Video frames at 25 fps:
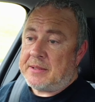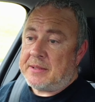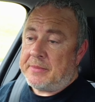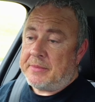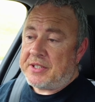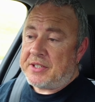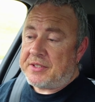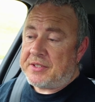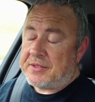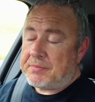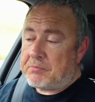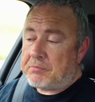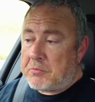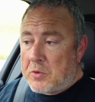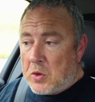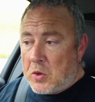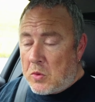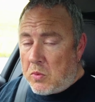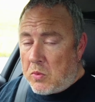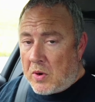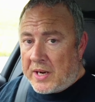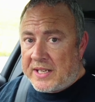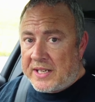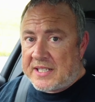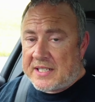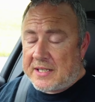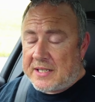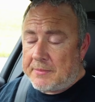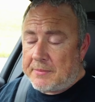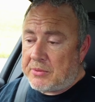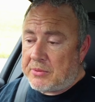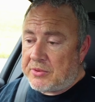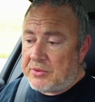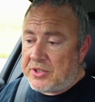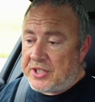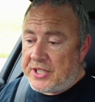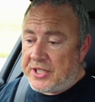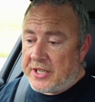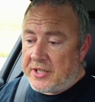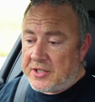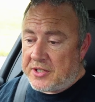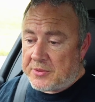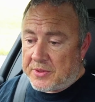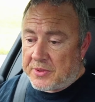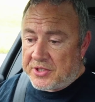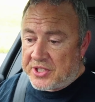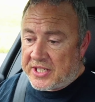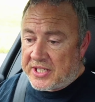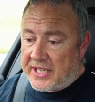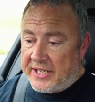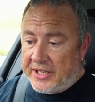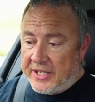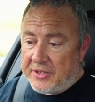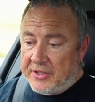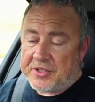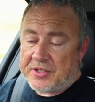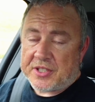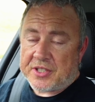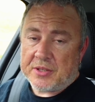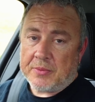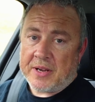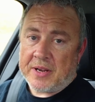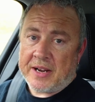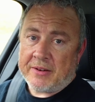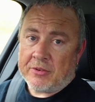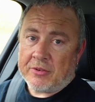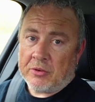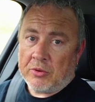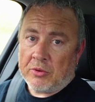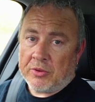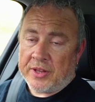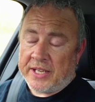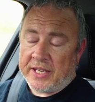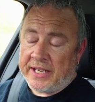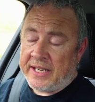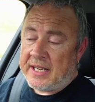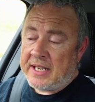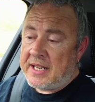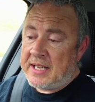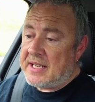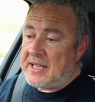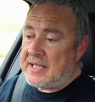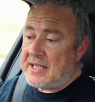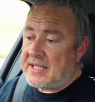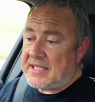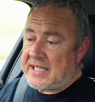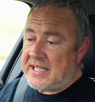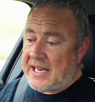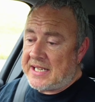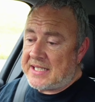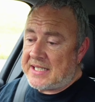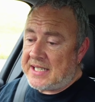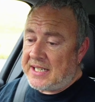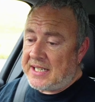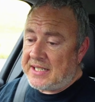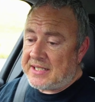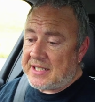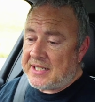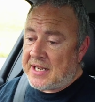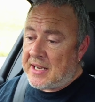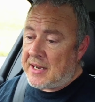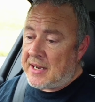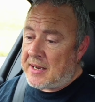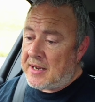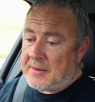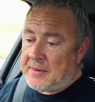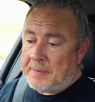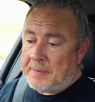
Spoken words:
It's quite simple to use once you get used to where all the settings are.